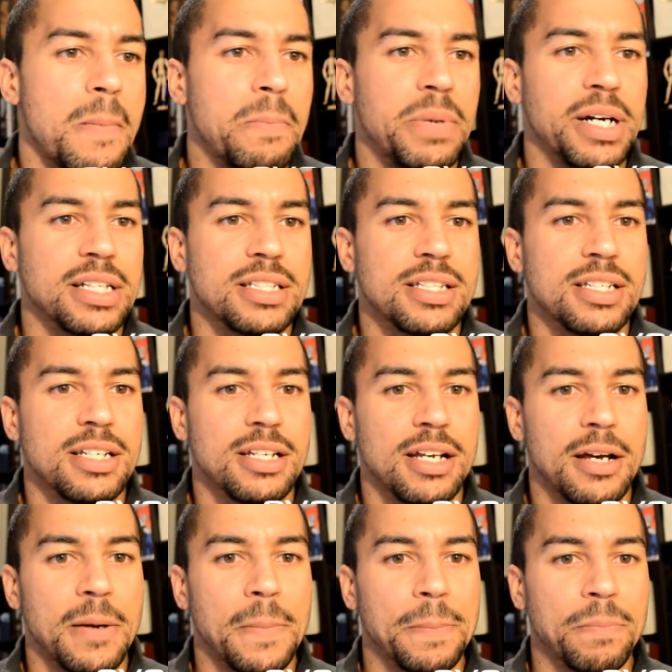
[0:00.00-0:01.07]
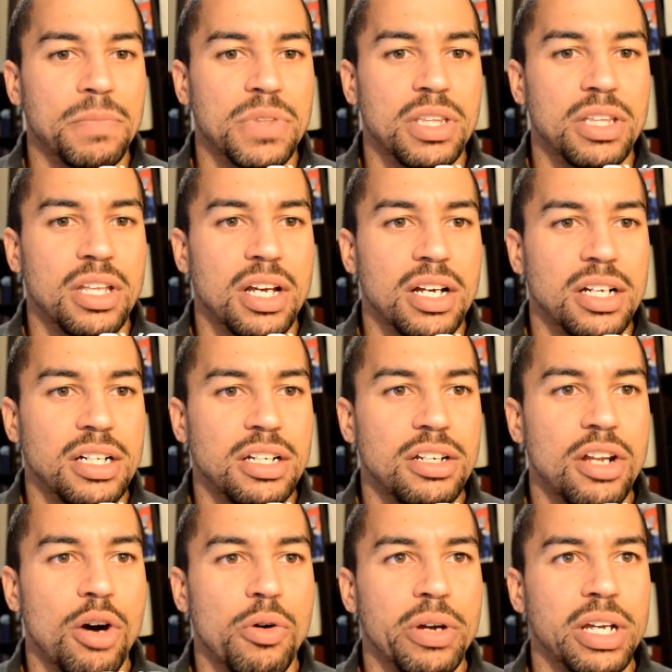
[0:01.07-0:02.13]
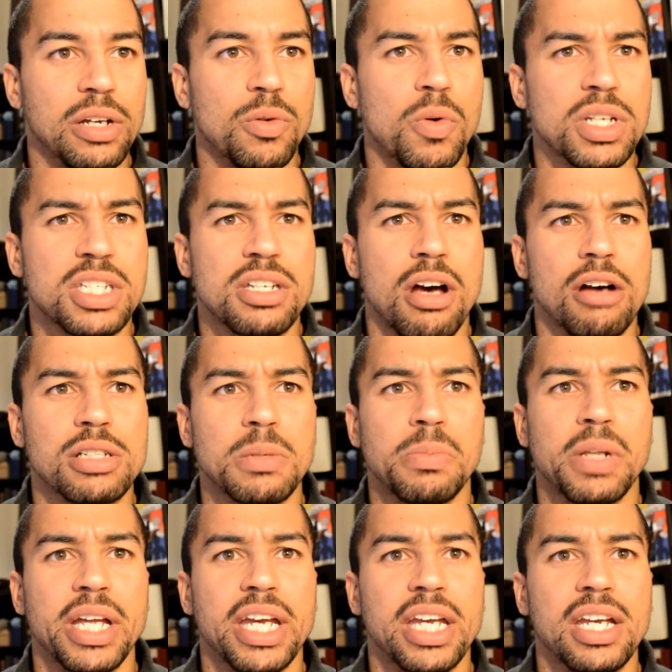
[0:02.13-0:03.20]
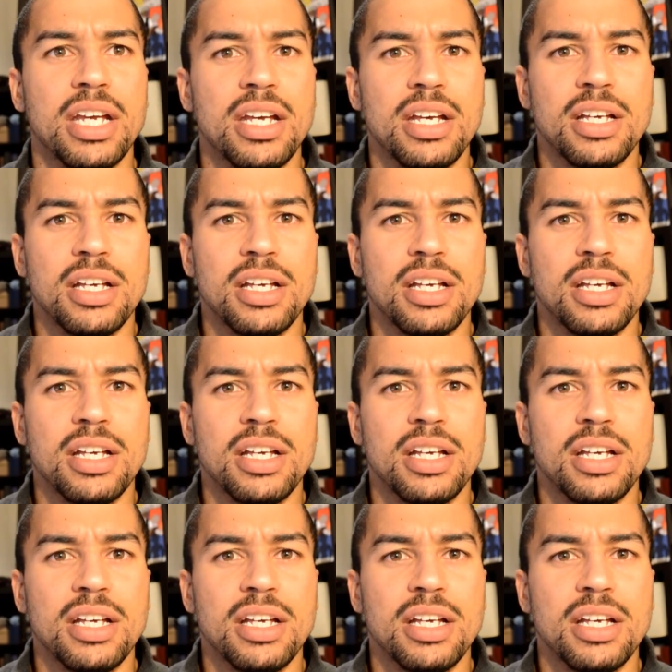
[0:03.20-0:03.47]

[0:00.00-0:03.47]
But um, uh, knowing what song to play